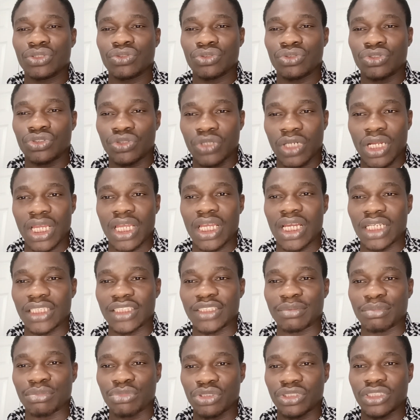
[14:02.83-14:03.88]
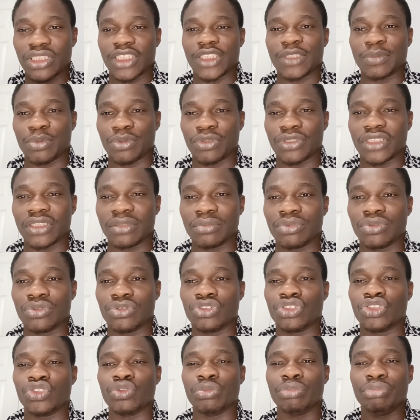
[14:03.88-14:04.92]
try as much as possible
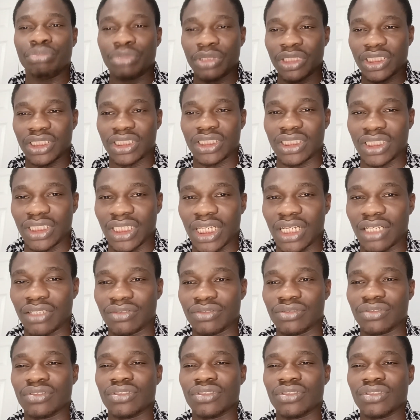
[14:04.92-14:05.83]
to break it down